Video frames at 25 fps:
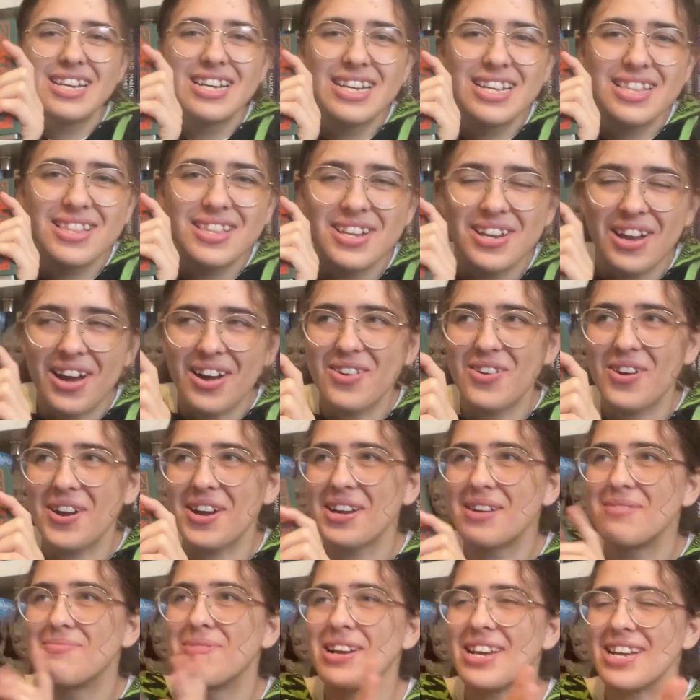The
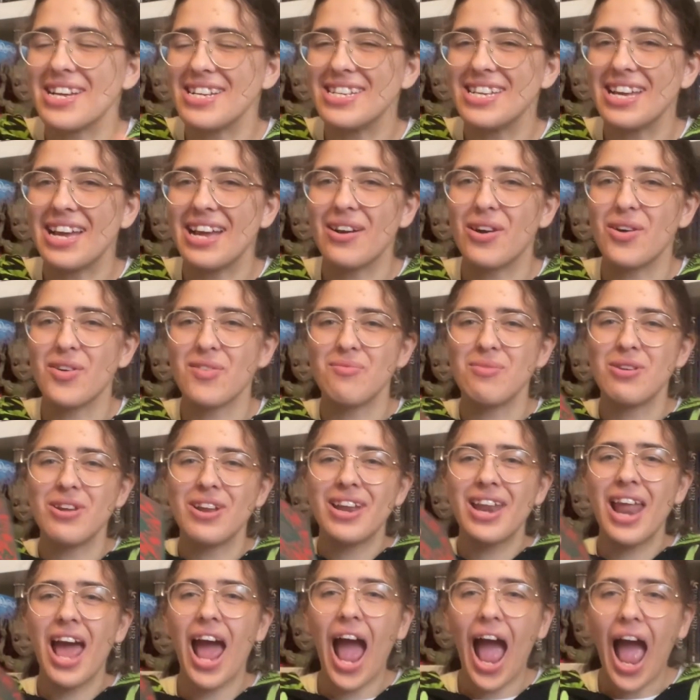Nutcracker by E.T.A.
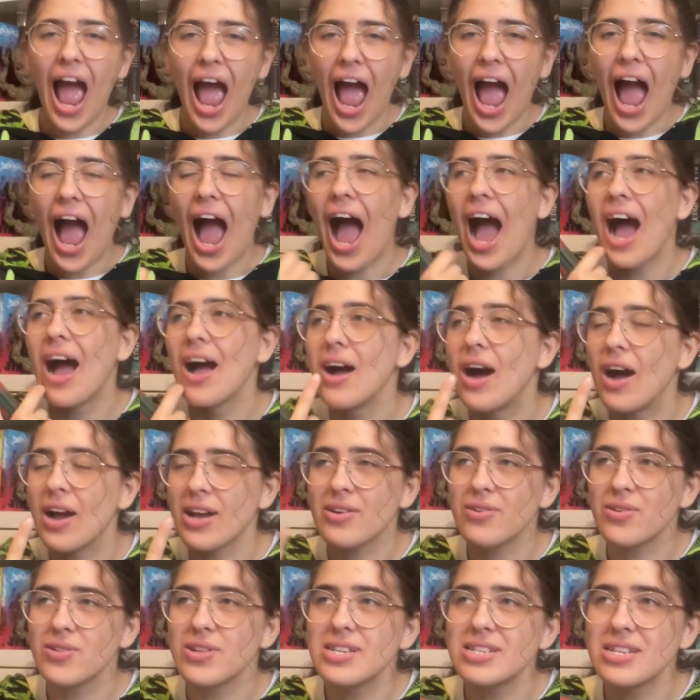Hoffman. I
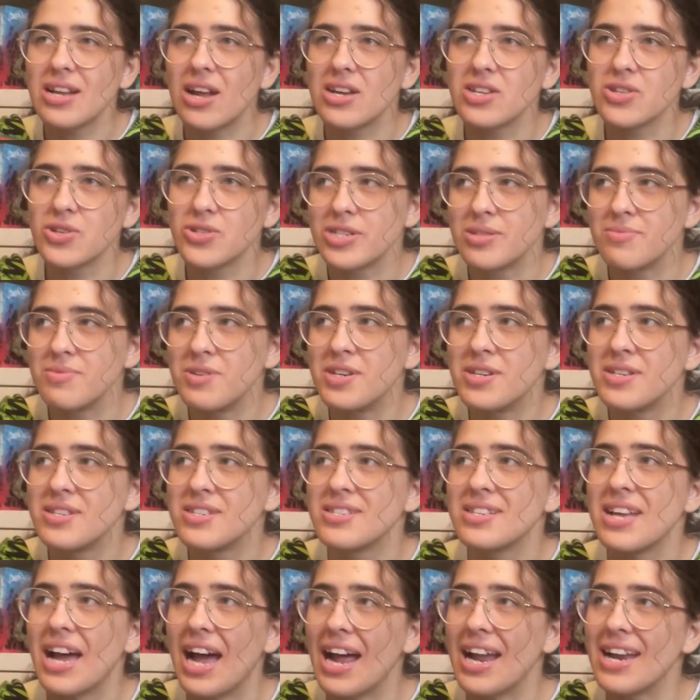got this last Christmas,
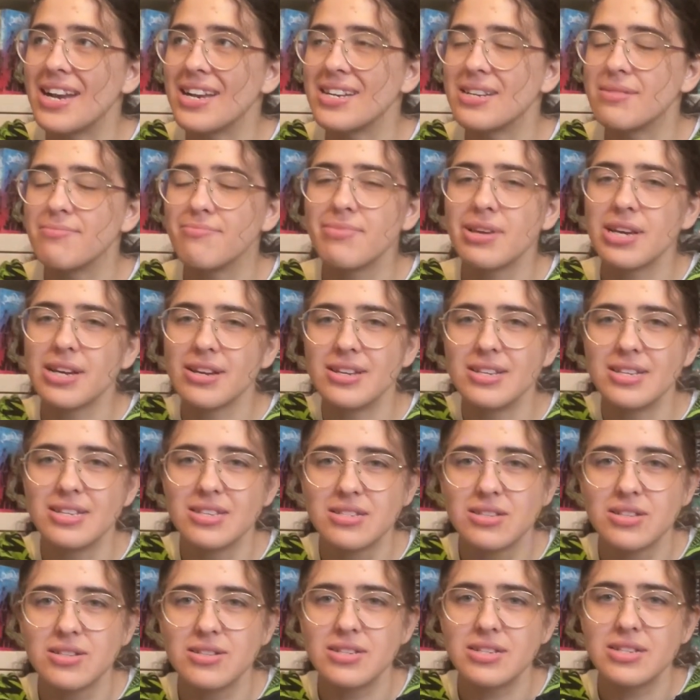and because
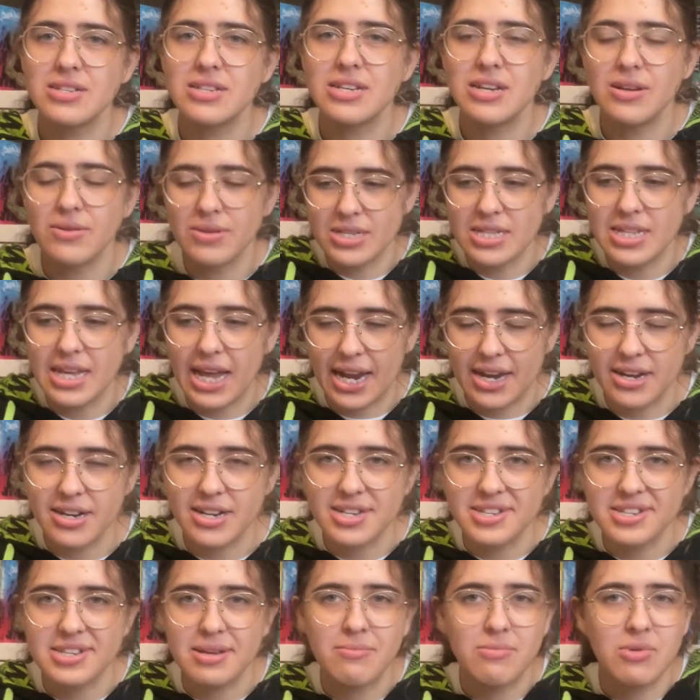it was the end of
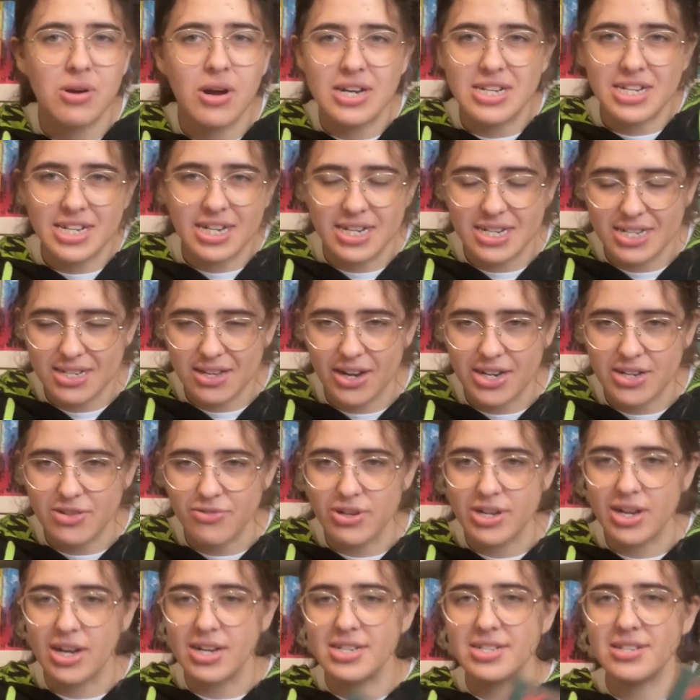December, I didn't decide to read
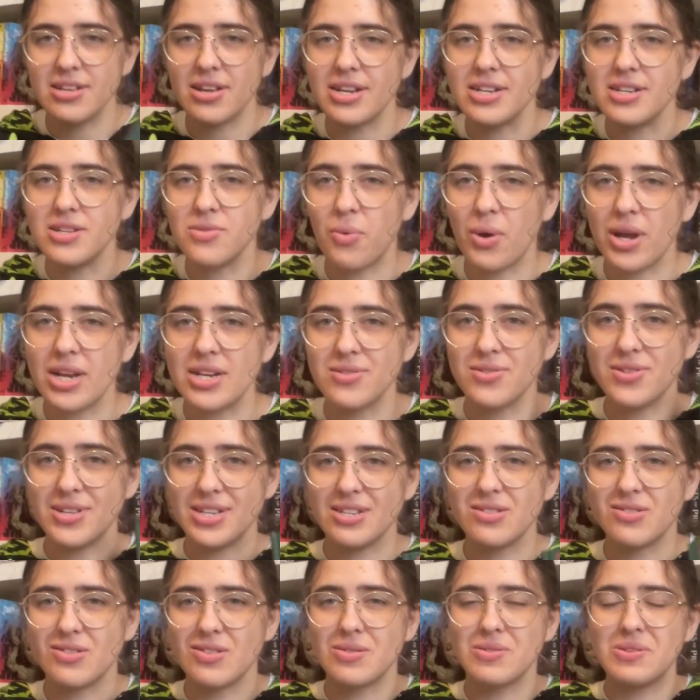it. I decided to wait till this
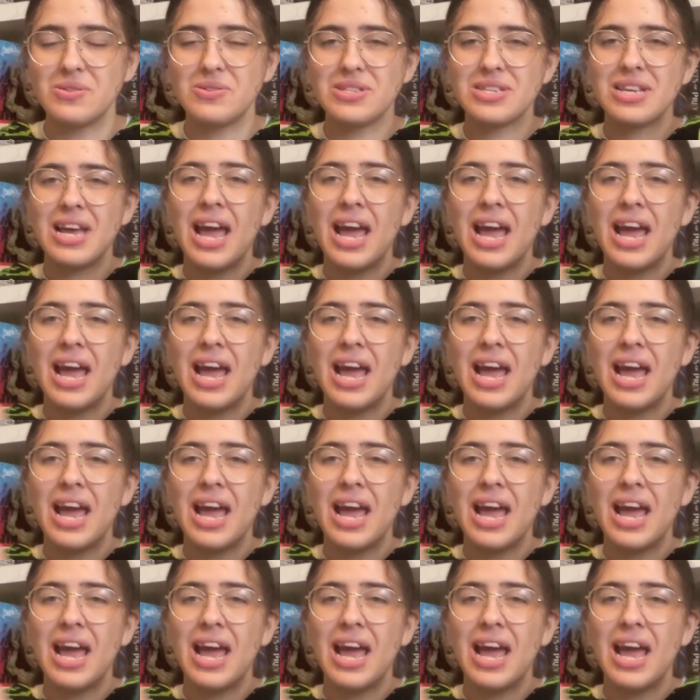Christmas,